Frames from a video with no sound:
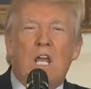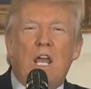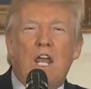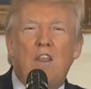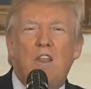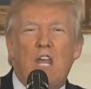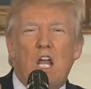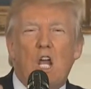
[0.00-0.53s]

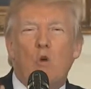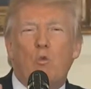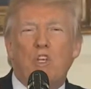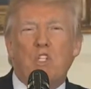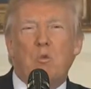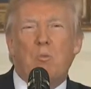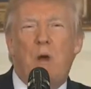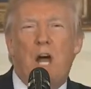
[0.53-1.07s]
And they are
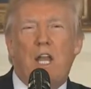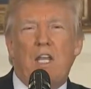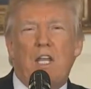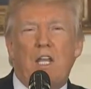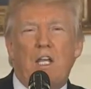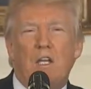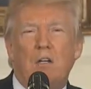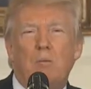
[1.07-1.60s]

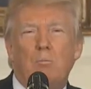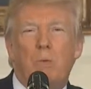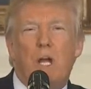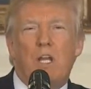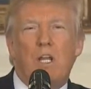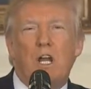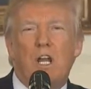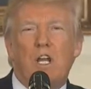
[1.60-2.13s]
responding
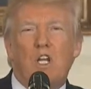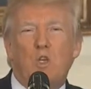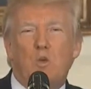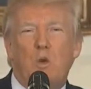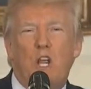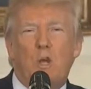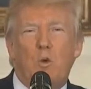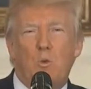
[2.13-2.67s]
by cutting
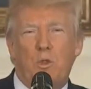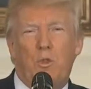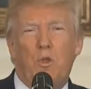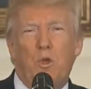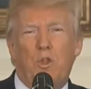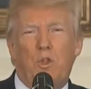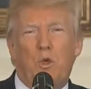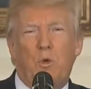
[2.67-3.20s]
trade with
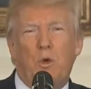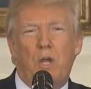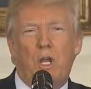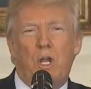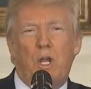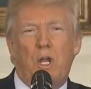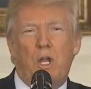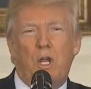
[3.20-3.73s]
North
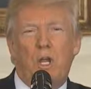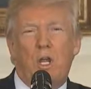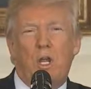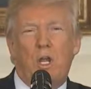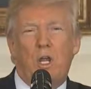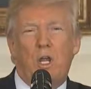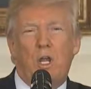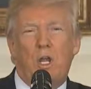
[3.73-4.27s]
Korea,
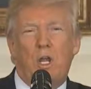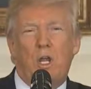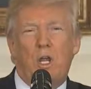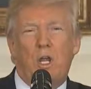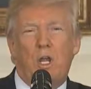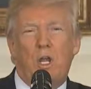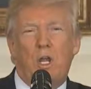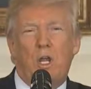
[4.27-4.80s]

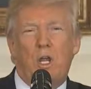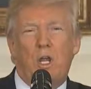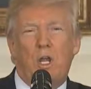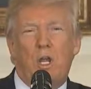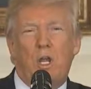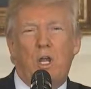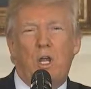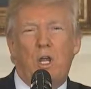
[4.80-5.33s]
restricting
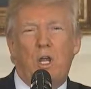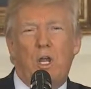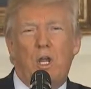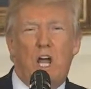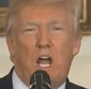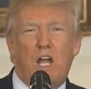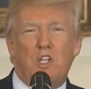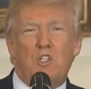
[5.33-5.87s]
financial
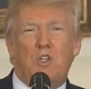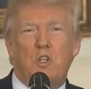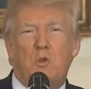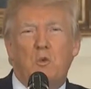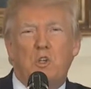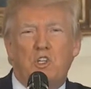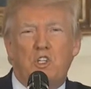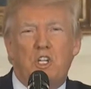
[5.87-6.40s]
ties to the
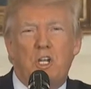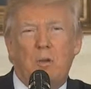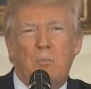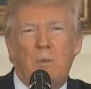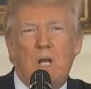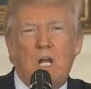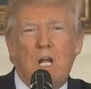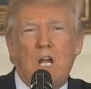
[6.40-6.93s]

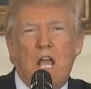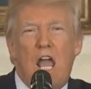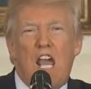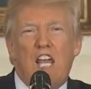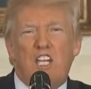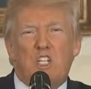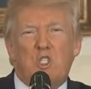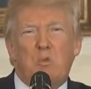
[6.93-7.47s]
regime,
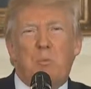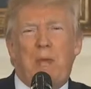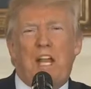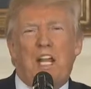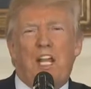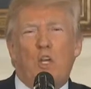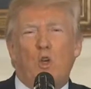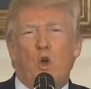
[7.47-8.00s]
and
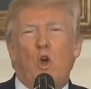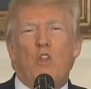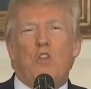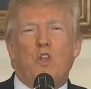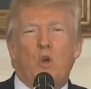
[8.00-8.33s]
expelling North